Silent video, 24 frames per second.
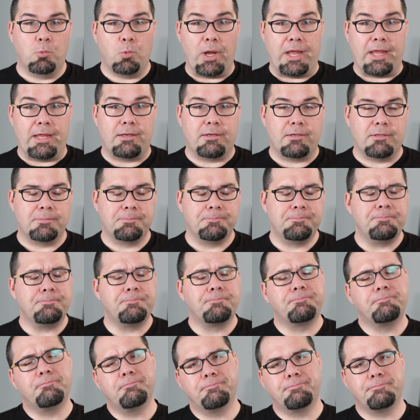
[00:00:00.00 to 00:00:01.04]
wait.
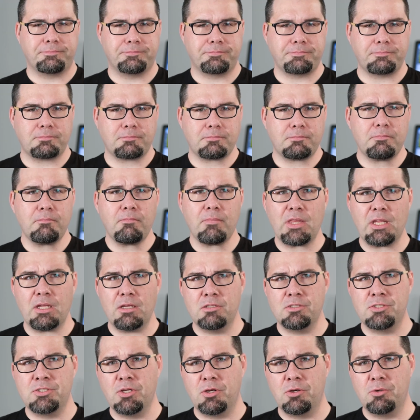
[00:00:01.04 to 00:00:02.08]

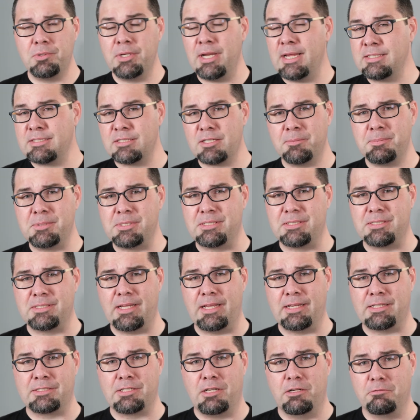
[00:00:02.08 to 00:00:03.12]
So next up is
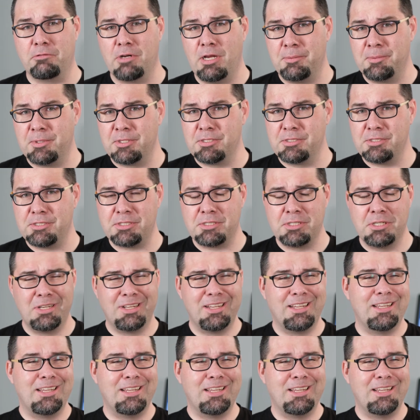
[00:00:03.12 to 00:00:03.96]
accelerometers.